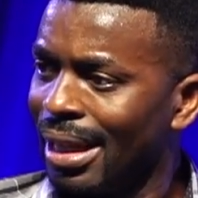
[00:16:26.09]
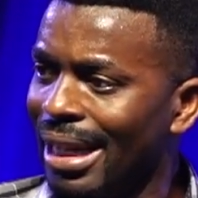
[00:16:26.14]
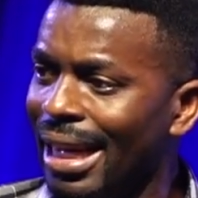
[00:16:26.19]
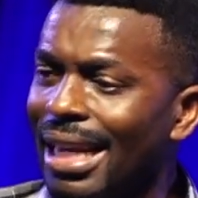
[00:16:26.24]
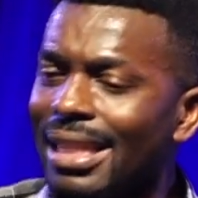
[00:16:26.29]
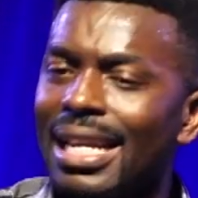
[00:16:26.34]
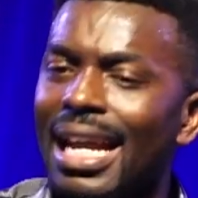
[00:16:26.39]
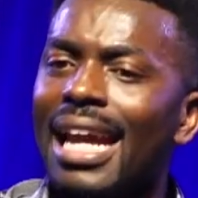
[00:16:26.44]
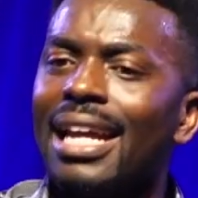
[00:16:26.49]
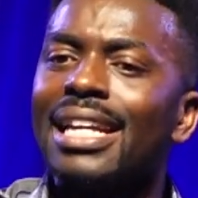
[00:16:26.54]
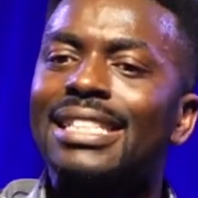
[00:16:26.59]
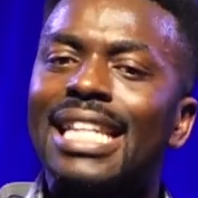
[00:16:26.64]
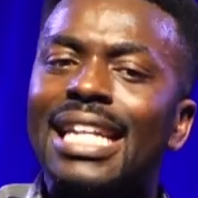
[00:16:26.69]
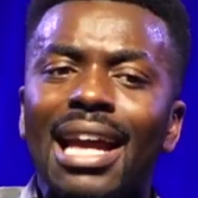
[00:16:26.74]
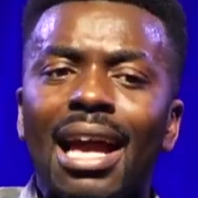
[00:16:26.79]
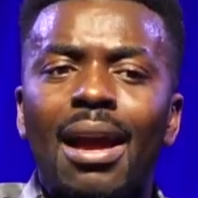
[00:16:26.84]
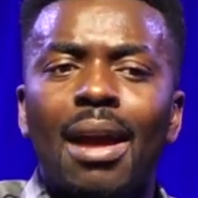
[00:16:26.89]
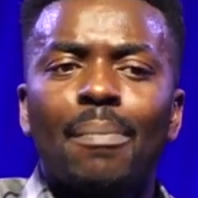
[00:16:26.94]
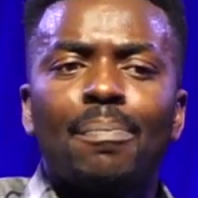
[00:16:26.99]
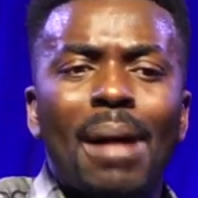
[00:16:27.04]
it, it, it
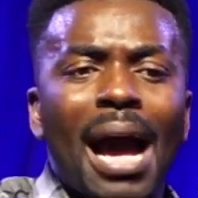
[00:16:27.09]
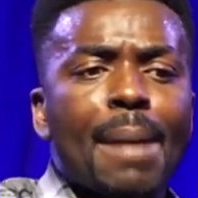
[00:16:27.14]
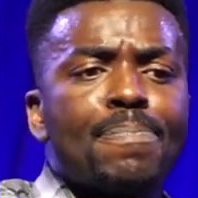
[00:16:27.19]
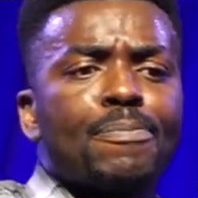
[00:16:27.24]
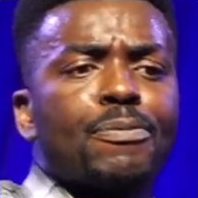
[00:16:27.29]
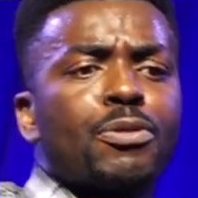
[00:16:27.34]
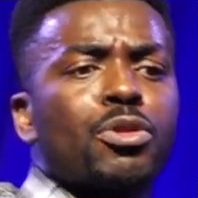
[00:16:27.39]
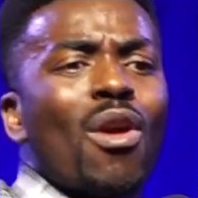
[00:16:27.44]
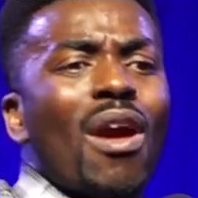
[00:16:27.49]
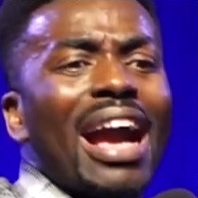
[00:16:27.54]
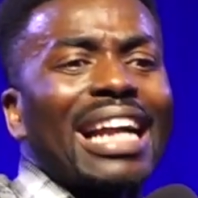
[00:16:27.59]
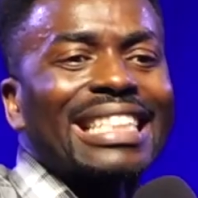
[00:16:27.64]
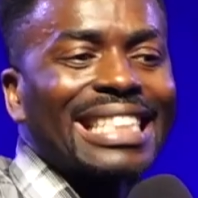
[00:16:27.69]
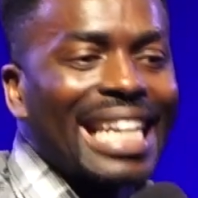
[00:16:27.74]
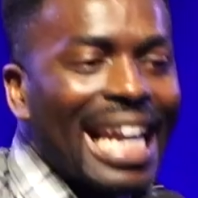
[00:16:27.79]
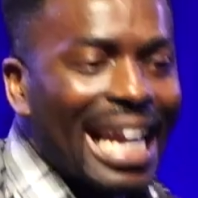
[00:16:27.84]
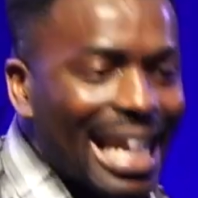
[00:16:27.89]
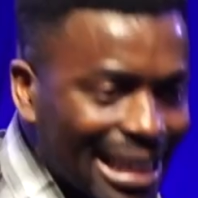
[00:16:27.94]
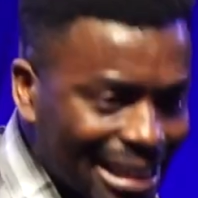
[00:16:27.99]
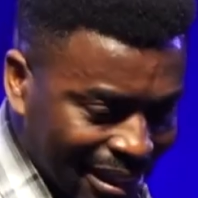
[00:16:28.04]
by
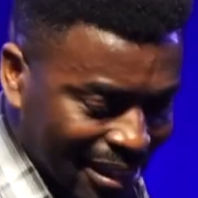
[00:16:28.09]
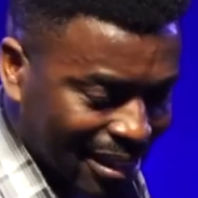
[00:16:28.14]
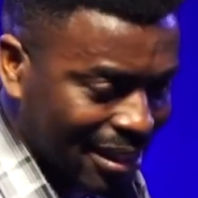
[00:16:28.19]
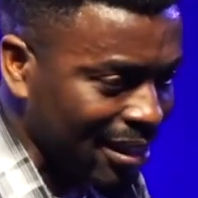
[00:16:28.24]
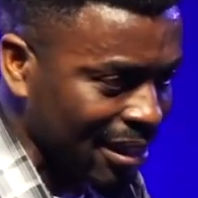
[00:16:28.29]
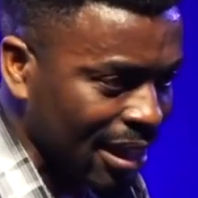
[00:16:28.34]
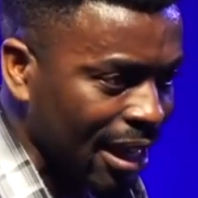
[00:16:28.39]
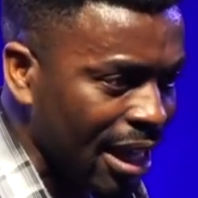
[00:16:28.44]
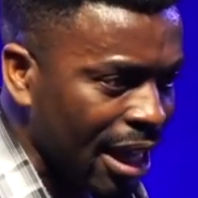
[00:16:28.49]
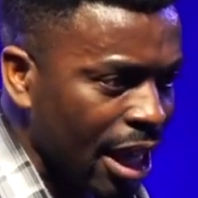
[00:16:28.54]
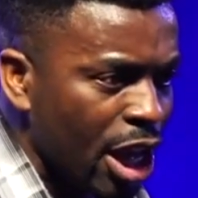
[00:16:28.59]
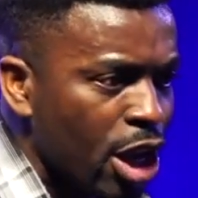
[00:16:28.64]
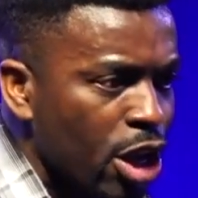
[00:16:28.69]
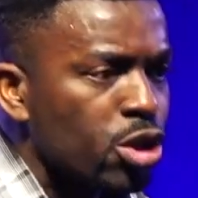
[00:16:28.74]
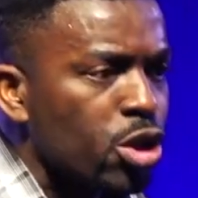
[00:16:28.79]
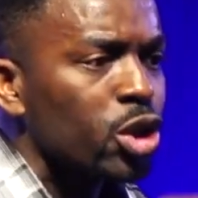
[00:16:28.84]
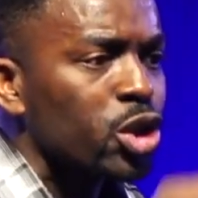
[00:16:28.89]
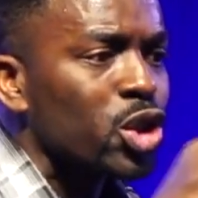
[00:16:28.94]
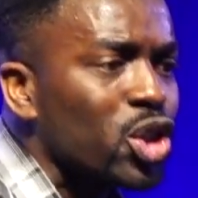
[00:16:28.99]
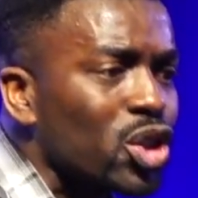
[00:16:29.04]
practice
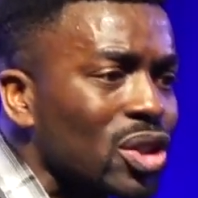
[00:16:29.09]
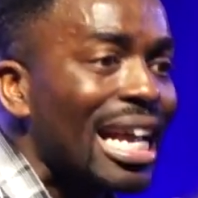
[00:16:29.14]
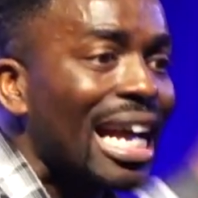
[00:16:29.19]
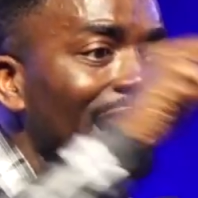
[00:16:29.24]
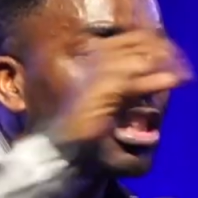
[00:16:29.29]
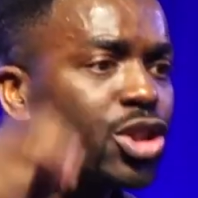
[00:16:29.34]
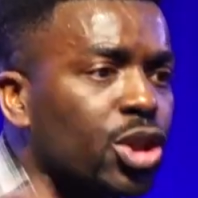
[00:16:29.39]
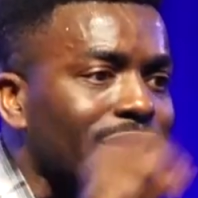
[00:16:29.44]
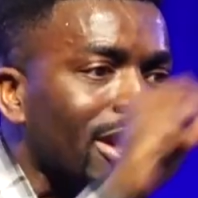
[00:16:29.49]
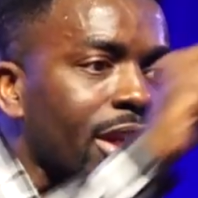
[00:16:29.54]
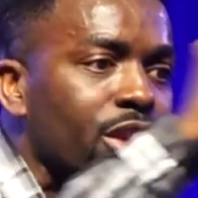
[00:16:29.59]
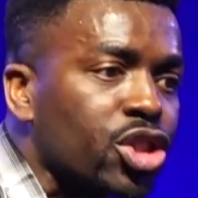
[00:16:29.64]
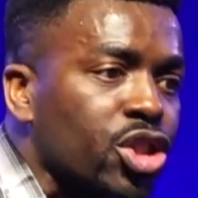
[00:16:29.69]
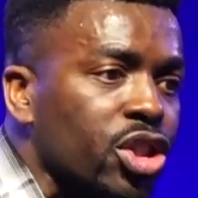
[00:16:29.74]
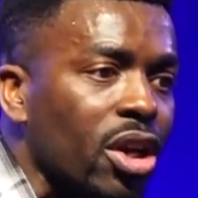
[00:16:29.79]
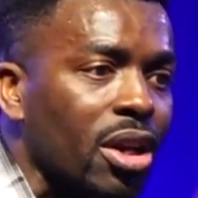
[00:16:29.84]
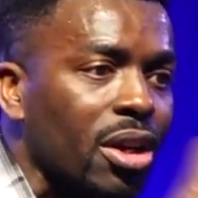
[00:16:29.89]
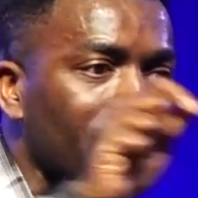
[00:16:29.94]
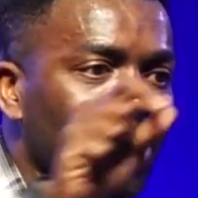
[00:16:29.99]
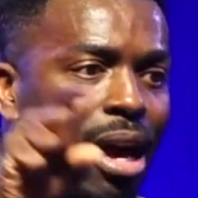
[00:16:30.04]
you start to
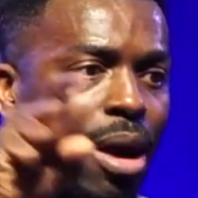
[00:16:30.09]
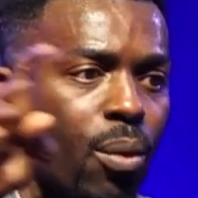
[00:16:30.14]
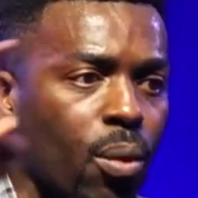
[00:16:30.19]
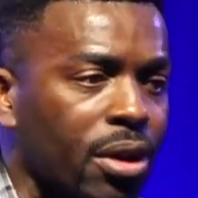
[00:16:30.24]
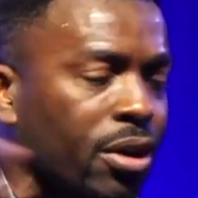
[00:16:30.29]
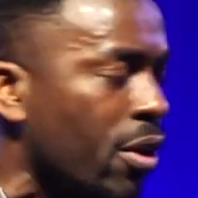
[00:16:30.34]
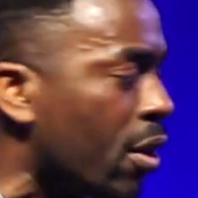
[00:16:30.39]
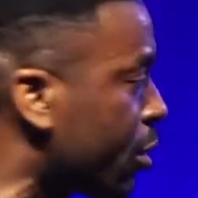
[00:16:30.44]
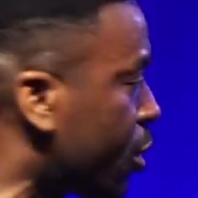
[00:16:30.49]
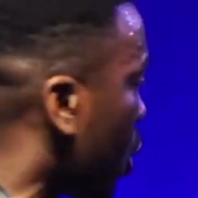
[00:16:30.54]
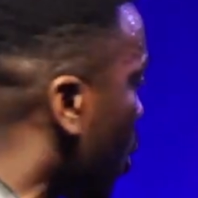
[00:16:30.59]
discern that one accord